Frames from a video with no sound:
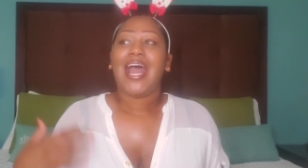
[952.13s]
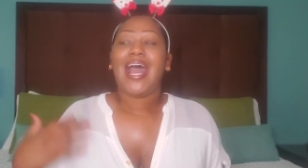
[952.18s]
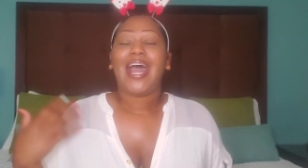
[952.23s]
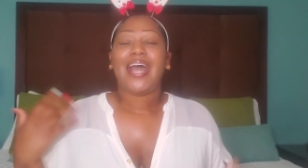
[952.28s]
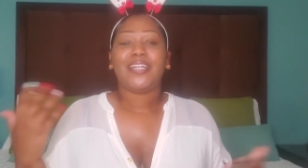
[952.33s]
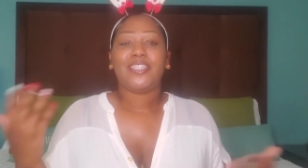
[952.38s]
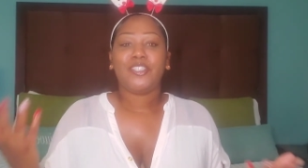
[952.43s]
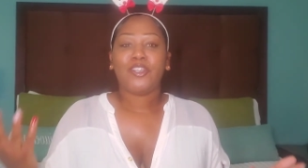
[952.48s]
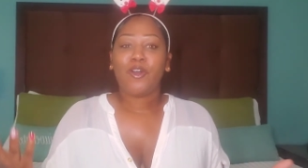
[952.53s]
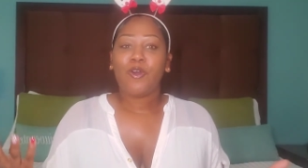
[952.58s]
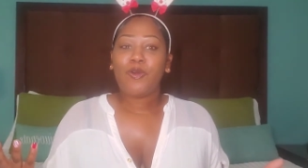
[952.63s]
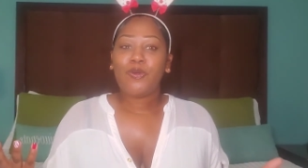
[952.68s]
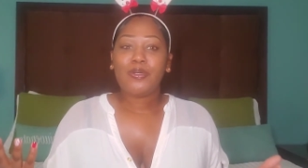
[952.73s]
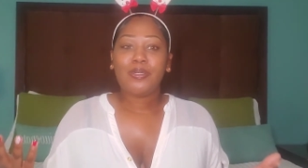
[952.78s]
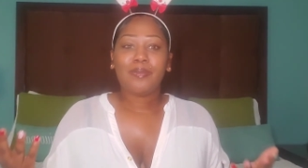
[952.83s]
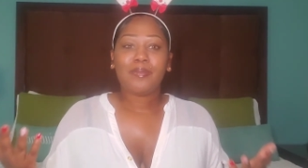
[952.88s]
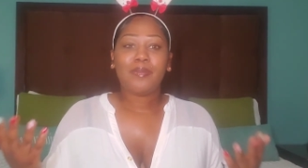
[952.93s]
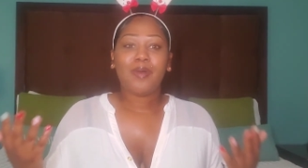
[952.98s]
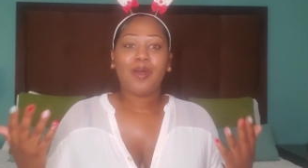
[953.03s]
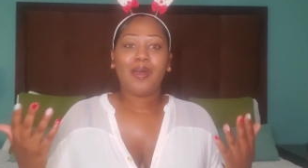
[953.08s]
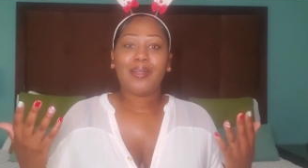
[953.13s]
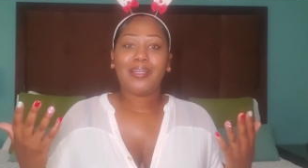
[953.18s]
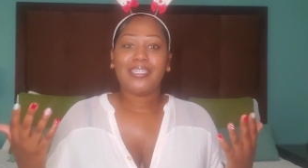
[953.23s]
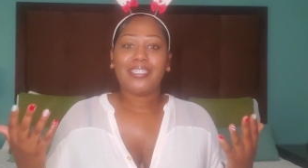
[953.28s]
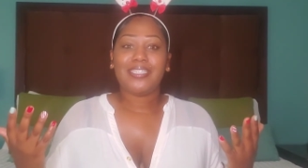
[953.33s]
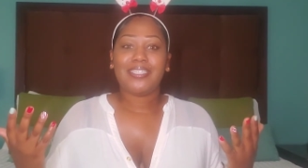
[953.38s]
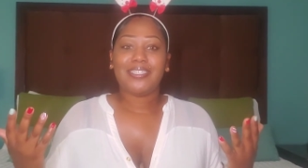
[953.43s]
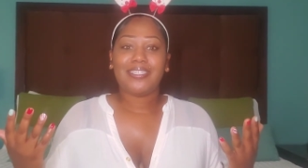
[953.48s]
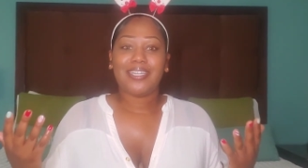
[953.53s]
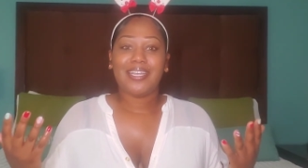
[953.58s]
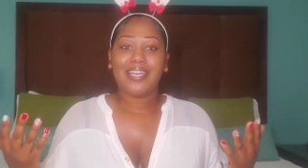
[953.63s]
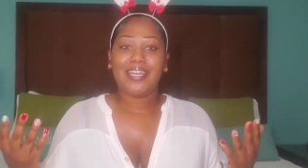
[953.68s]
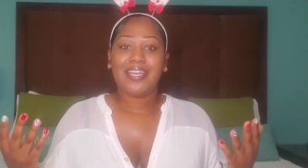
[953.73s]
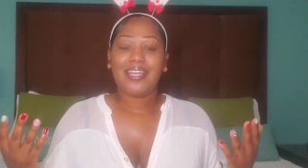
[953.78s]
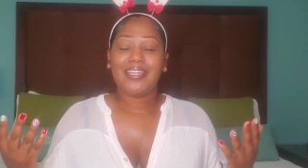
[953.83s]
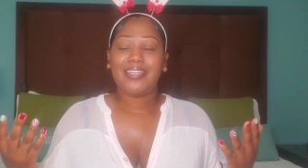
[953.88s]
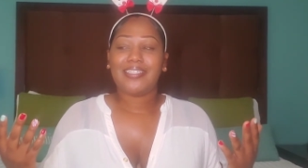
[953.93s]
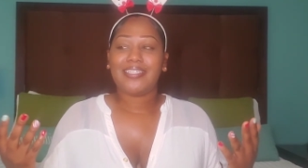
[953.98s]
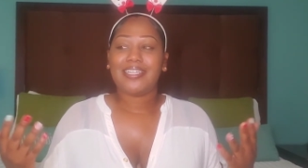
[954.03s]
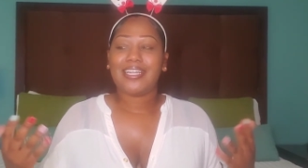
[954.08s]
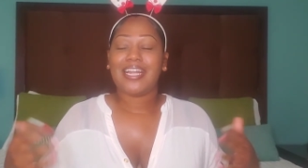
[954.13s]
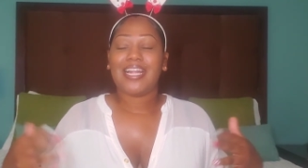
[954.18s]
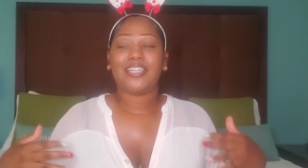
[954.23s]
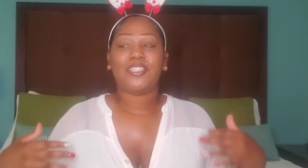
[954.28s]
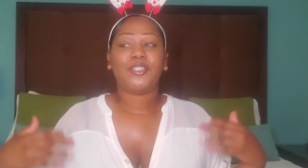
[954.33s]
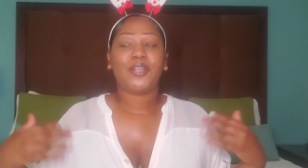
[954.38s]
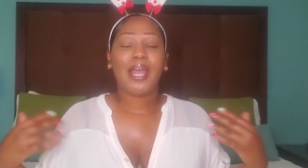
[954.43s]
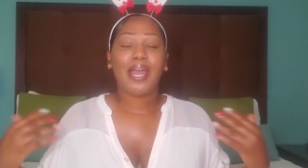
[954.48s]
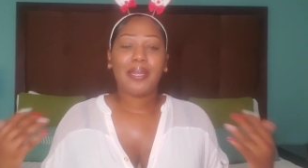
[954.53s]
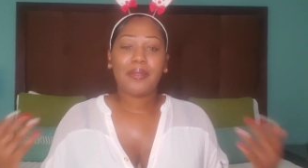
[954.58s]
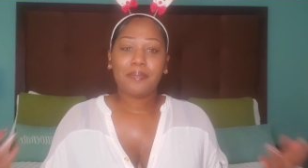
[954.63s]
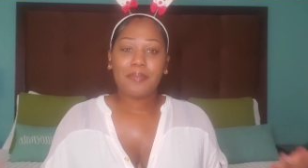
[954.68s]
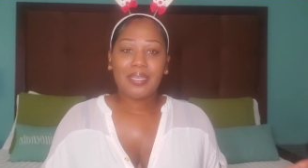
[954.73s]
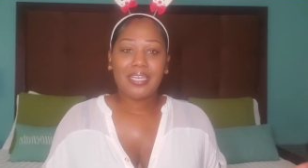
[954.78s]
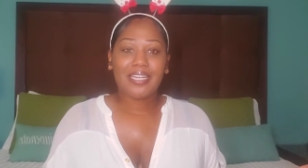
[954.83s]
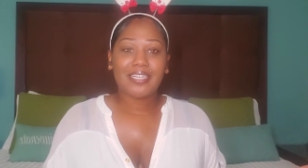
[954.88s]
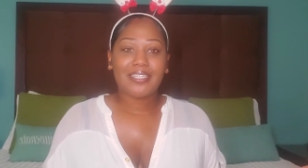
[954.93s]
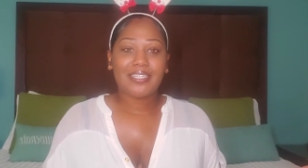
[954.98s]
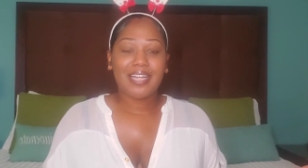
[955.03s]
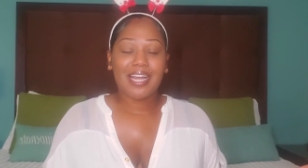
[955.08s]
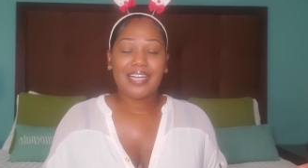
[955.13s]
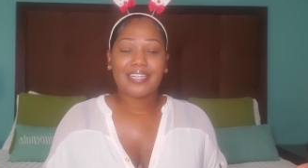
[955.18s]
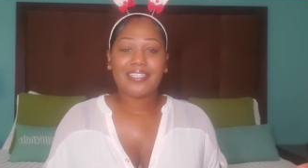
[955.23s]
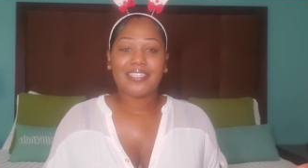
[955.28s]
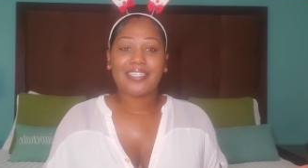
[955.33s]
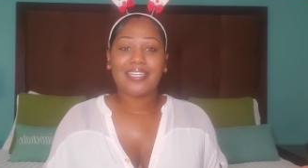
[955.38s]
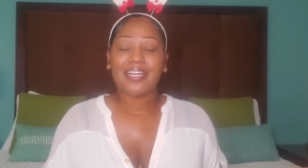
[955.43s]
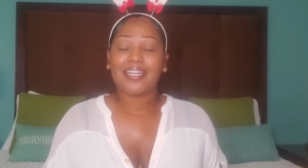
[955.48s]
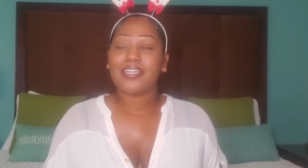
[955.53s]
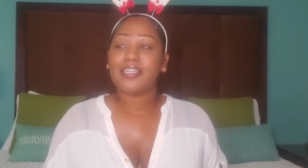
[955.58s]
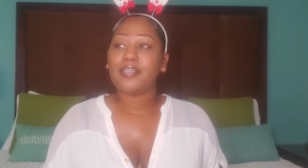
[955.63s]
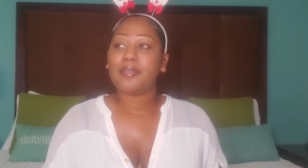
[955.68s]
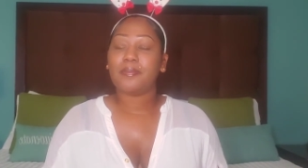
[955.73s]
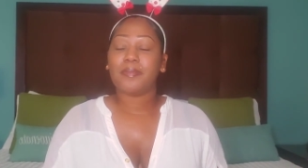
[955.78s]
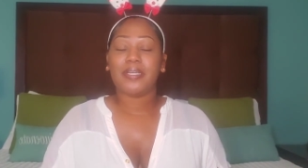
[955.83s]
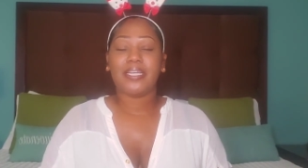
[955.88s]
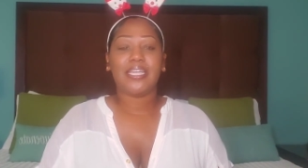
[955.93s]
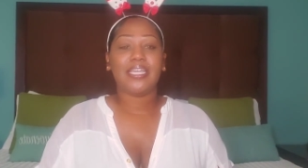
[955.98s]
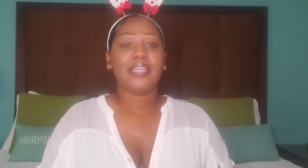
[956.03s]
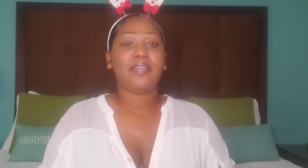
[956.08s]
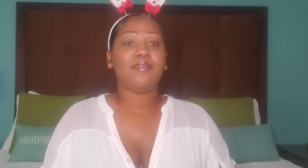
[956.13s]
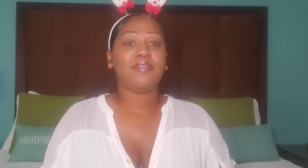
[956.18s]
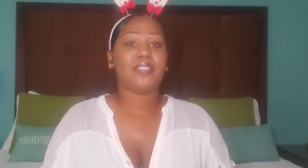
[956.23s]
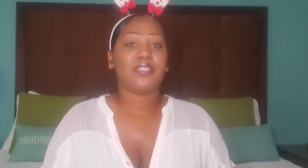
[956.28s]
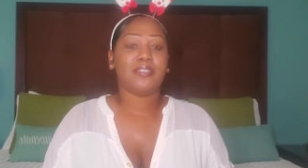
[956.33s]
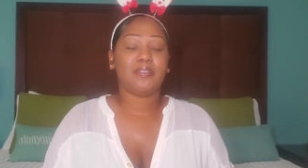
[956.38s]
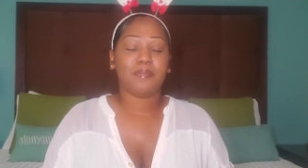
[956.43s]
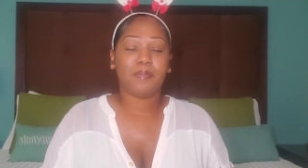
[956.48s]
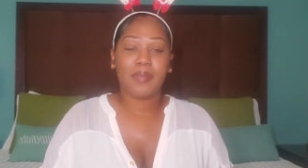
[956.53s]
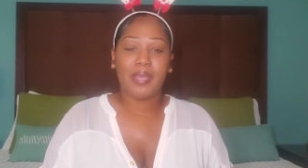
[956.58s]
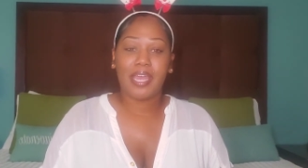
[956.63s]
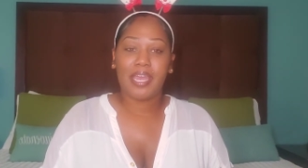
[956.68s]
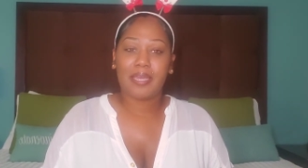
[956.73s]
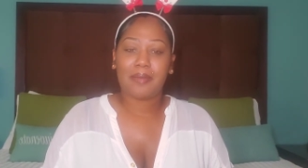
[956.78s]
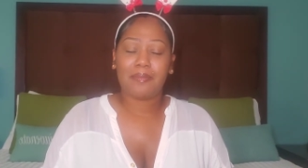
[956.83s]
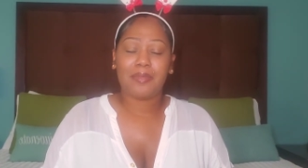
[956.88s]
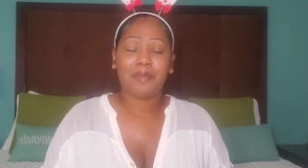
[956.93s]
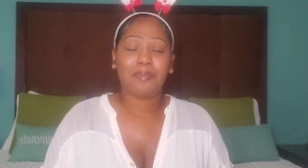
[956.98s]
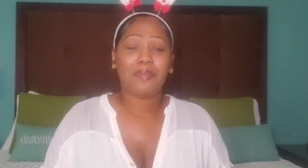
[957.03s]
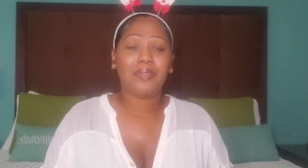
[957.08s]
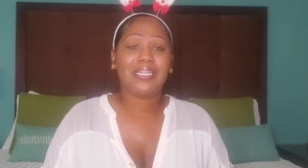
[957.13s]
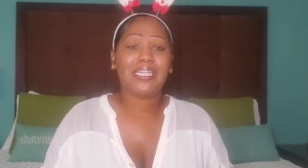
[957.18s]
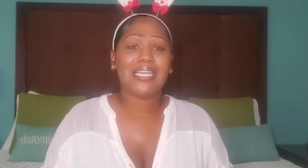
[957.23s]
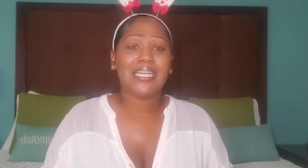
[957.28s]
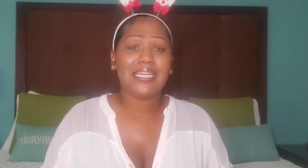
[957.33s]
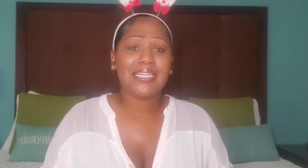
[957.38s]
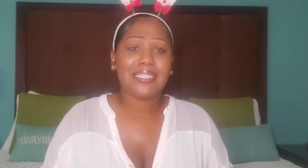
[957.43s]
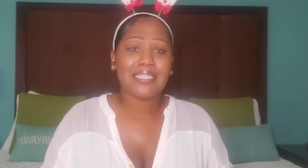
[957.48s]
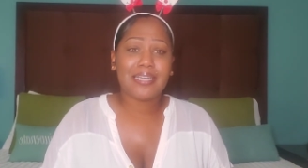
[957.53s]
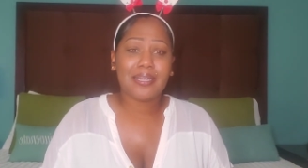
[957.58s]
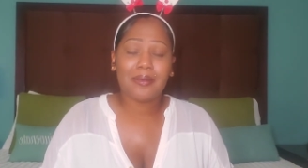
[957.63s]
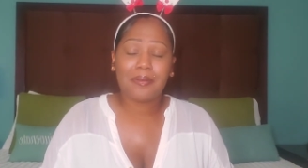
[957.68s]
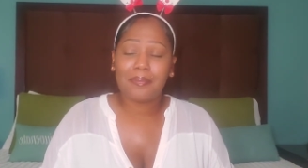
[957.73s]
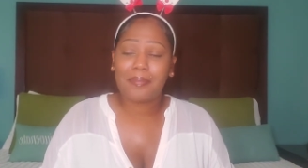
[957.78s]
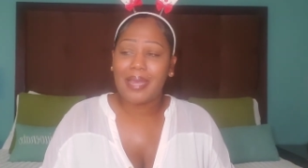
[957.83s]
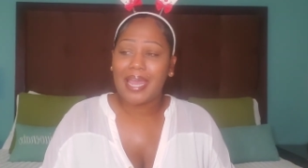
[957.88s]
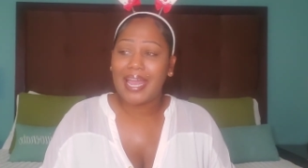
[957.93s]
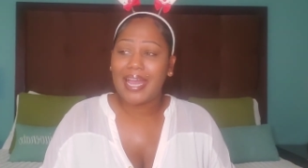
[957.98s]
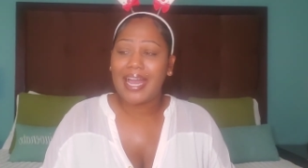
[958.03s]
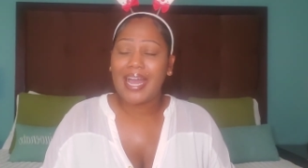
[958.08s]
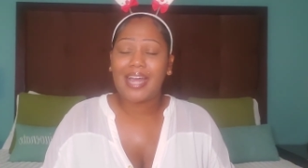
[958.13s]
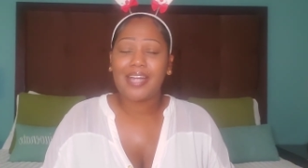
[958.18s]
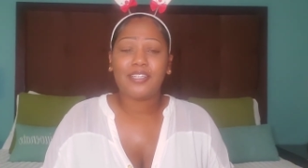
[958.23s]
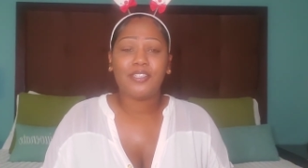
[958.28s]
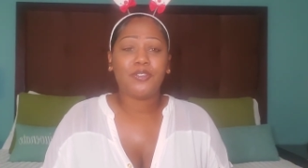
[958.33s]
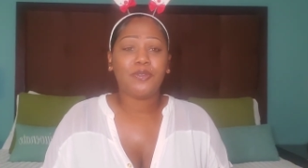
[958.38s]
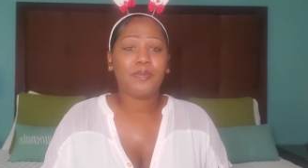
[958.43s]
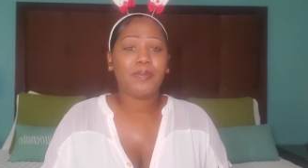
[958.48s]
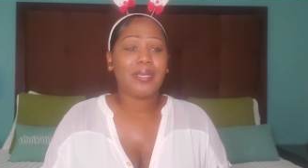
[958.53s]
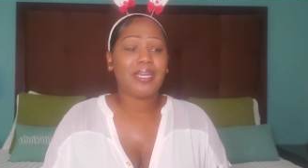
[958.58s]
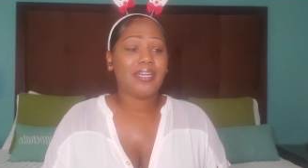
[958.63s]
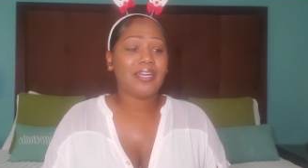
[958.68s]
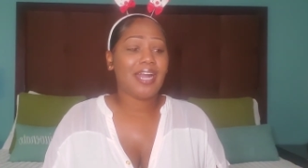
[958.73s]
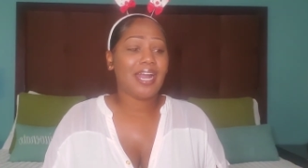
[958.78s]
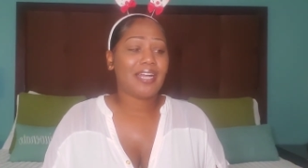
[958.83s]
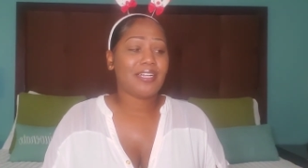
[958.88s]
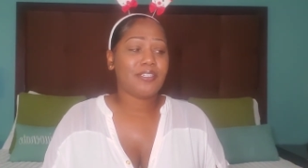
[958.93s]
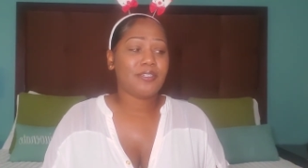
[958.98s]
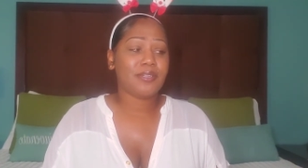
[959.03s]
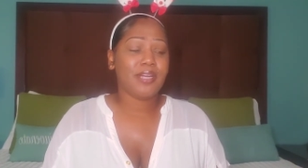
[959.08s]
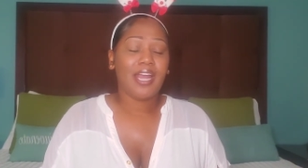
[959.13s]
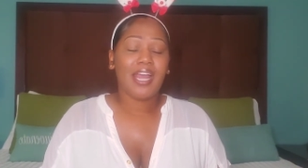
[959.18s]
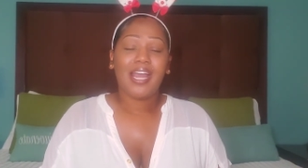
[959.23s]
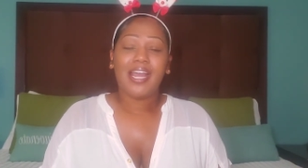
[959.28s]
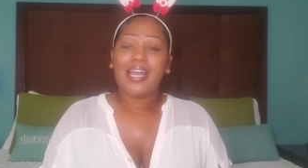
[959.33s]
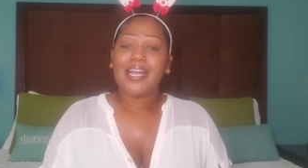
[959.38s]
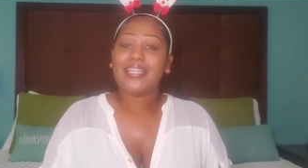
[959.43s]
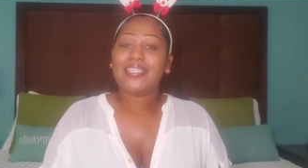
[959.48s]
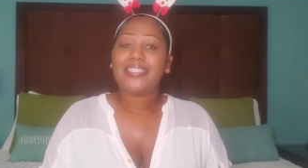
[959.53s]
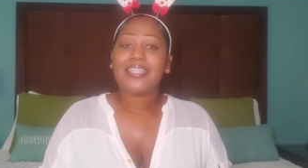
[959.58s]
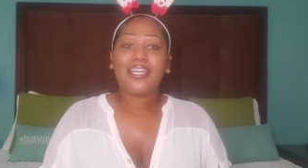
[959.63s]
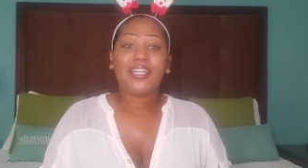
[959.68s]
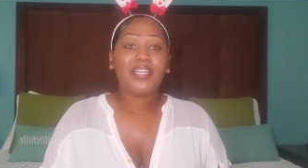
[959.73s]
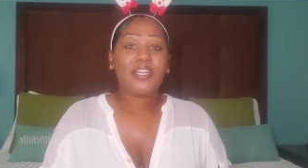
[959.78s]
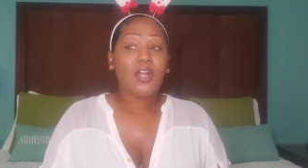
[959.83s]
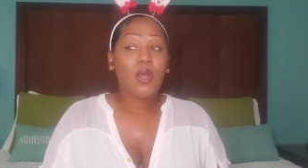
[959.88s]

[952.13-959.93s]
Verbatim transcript: I told him all these things and I tried to be as nice as I could, but he was just begging me, please come back. I'll do better. I'll do. I said,